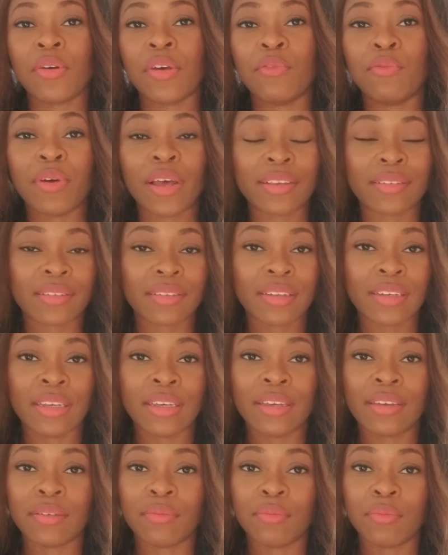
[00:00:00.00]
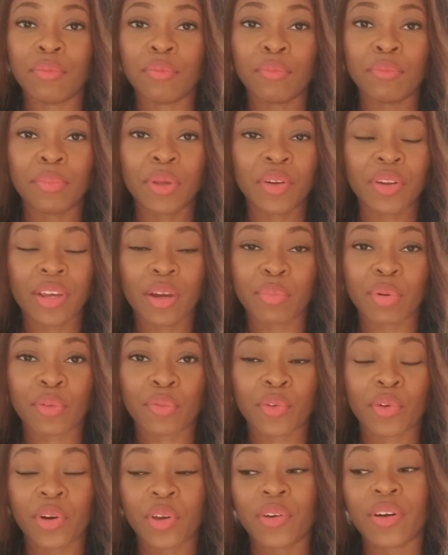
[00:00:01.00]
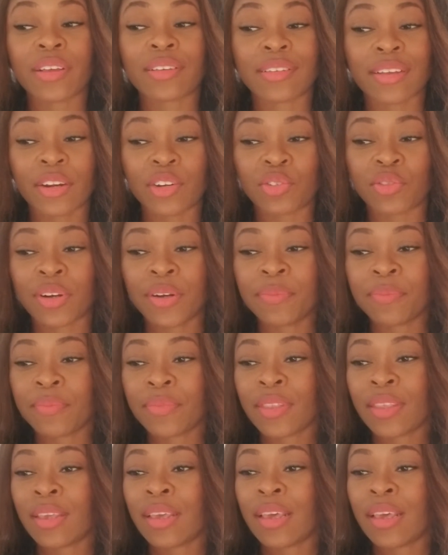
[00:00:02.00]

investing, building a portfolio, etc.